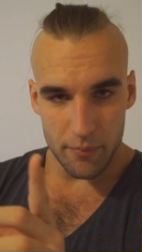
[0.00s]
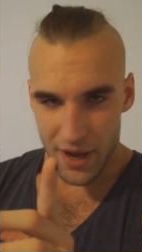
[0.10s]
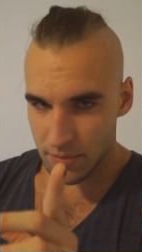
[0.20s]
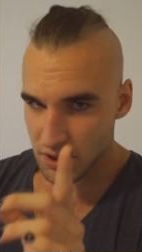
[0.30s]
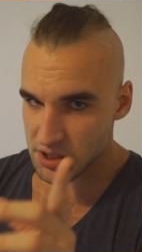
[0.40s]

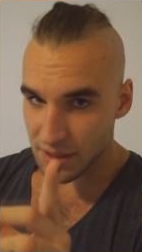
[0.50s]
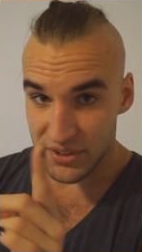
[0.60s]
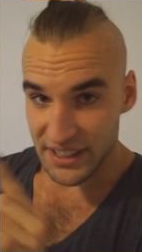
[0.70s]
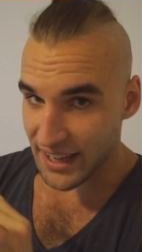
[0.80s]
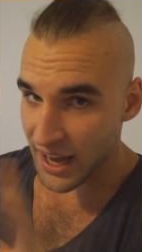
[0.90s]
Maybe it's
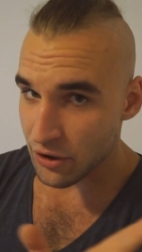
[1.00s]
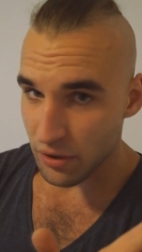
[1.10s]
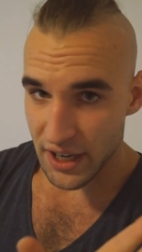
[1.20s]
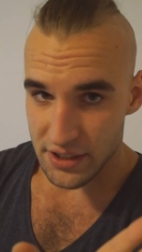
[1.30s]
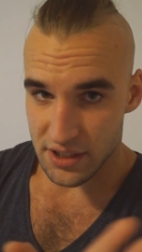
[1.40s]
something gang
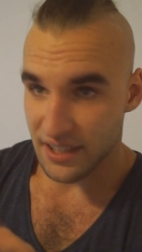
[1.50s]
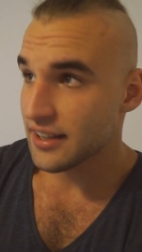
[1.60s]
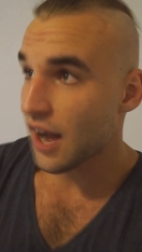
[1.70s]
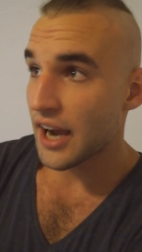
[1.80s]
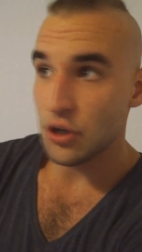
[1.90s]
related, and
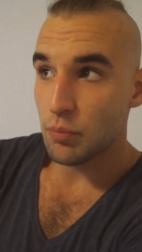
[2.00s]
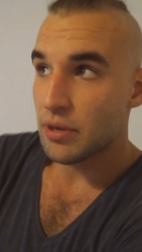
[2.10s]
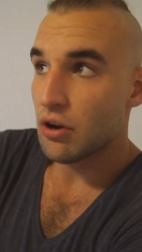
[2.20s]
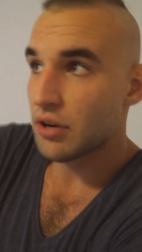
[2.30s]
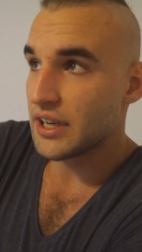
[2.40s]
I don't
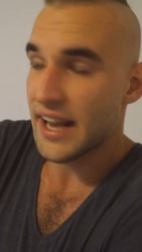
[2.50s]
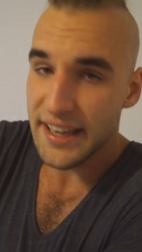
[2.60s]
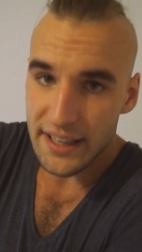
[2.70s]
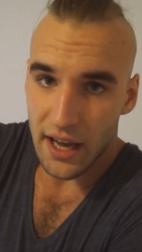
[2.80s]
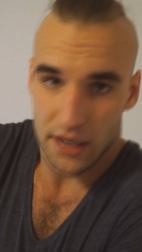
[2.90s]
belong in
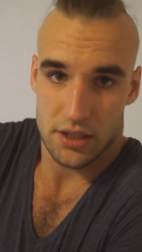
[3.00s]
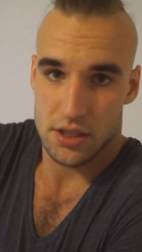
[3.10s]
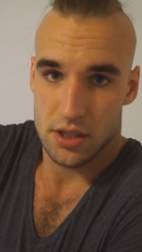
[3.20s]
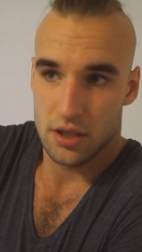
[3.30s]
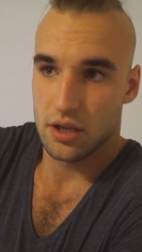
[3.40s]
any
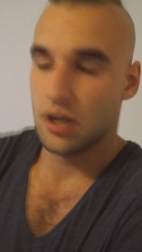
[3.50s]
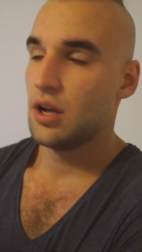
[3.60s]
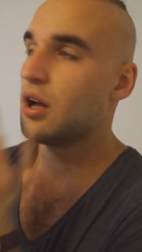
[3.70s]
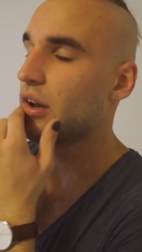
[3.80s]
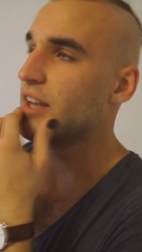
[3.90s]
gangs,
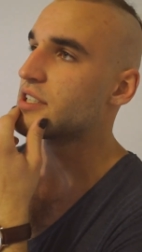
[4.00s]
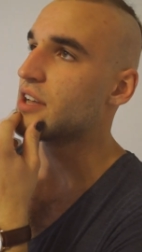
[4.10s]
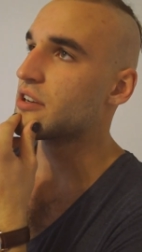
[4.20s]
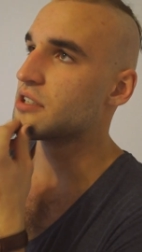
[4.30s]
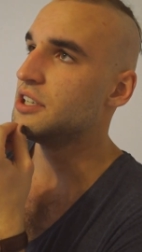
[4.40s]
unless
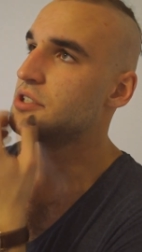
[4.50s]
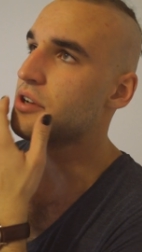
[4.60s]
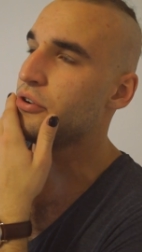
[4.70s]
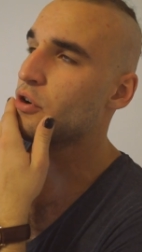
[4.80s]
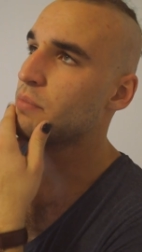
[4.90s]
there's an
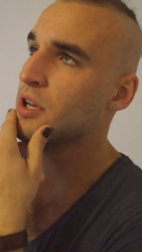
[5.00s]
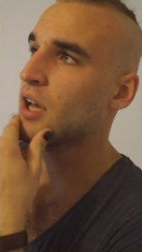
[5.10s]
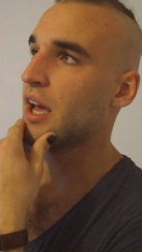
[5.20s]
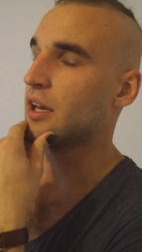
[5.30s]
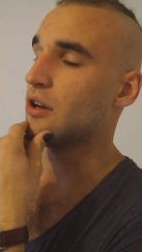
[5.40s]
Eastern European
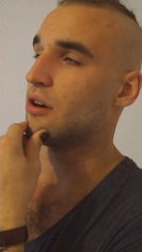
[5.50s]
gang